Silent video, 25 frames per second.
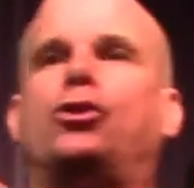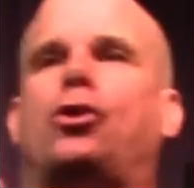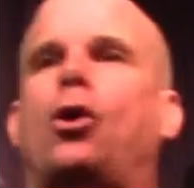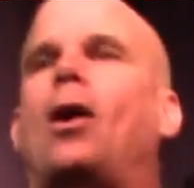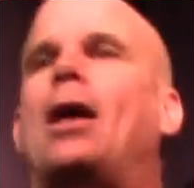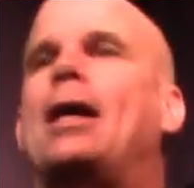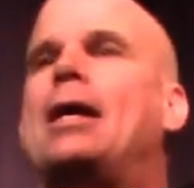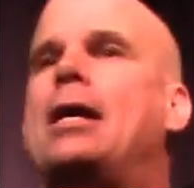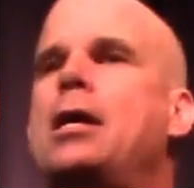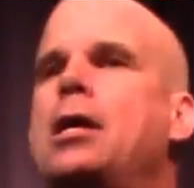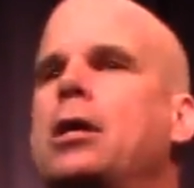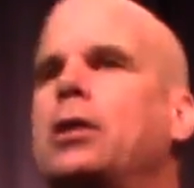
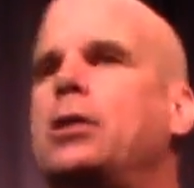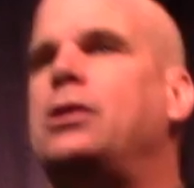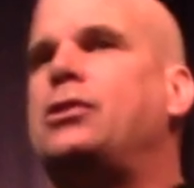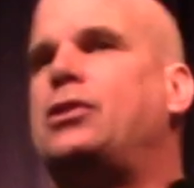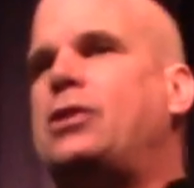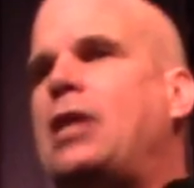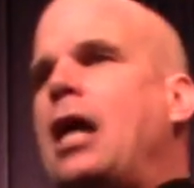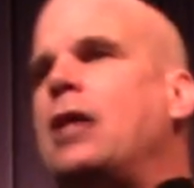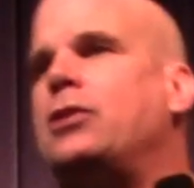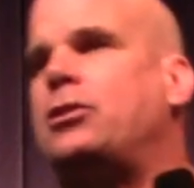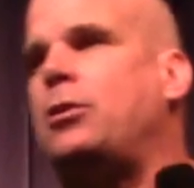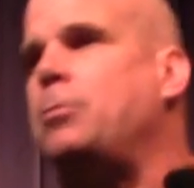So I hear the
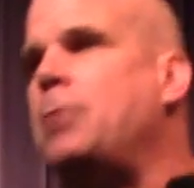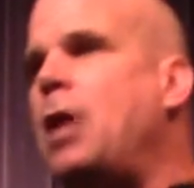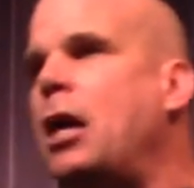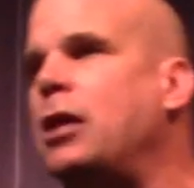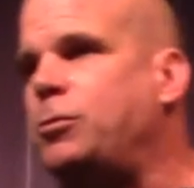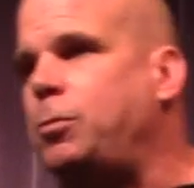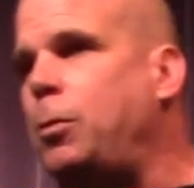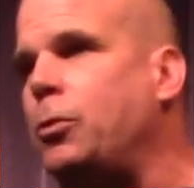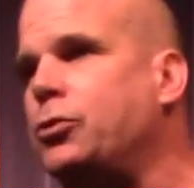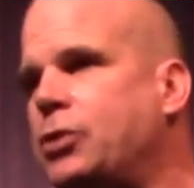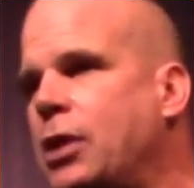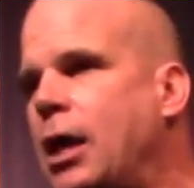sounds I'm
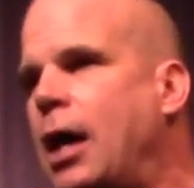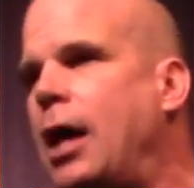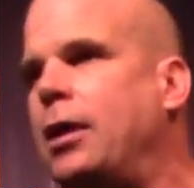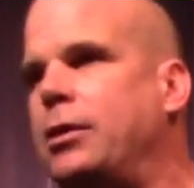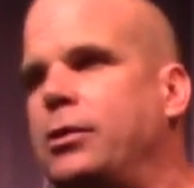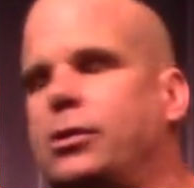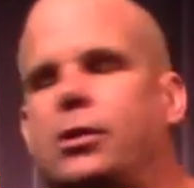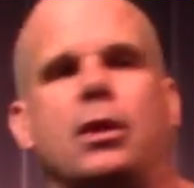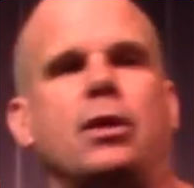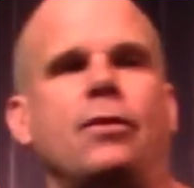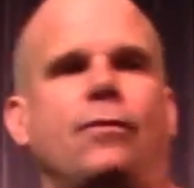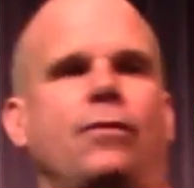not supposed to
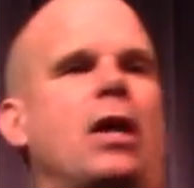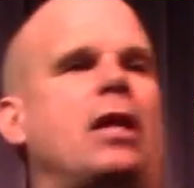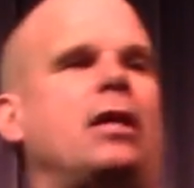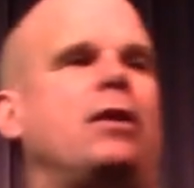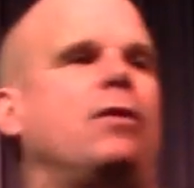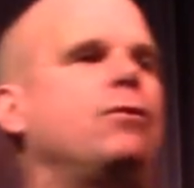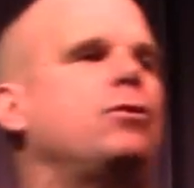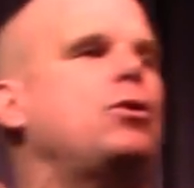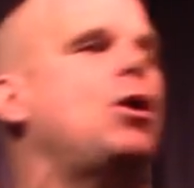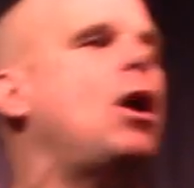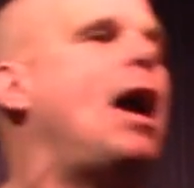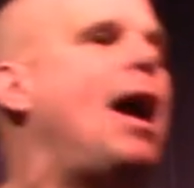have. If
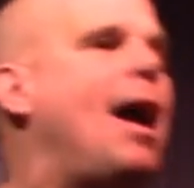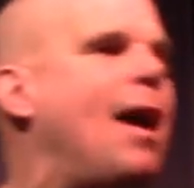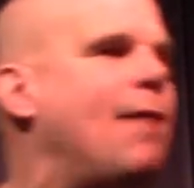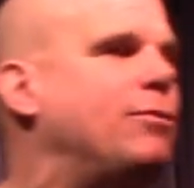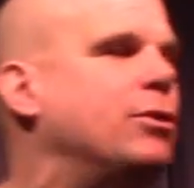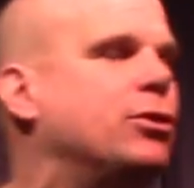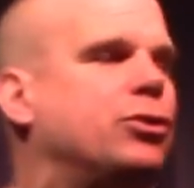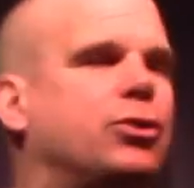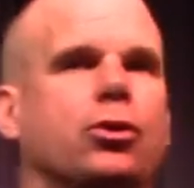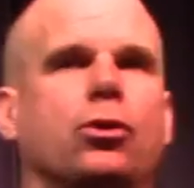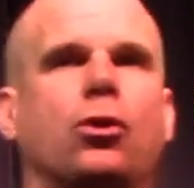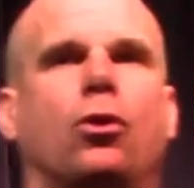any of you
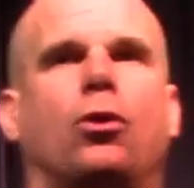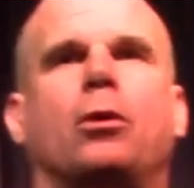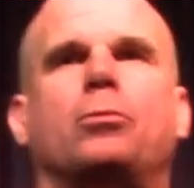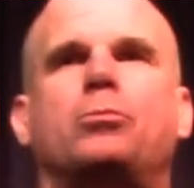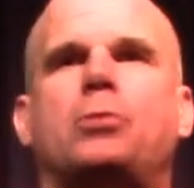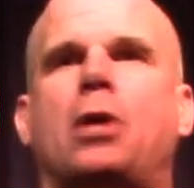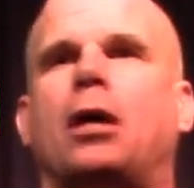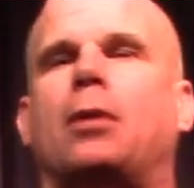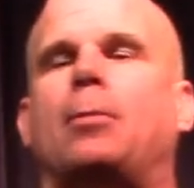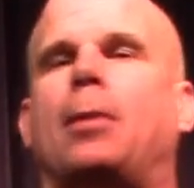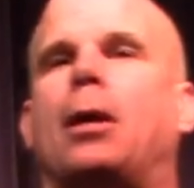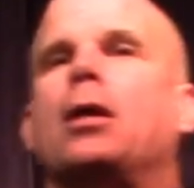have this, you know what
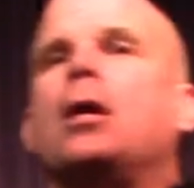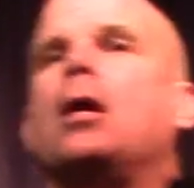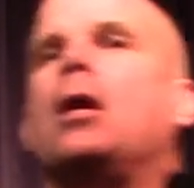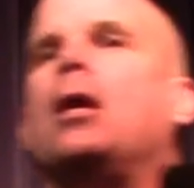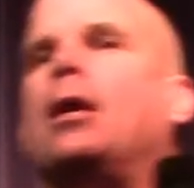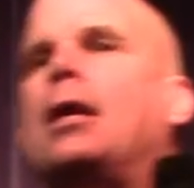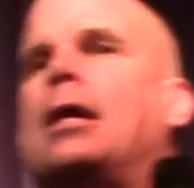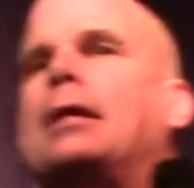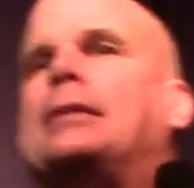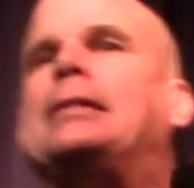I'm talking about.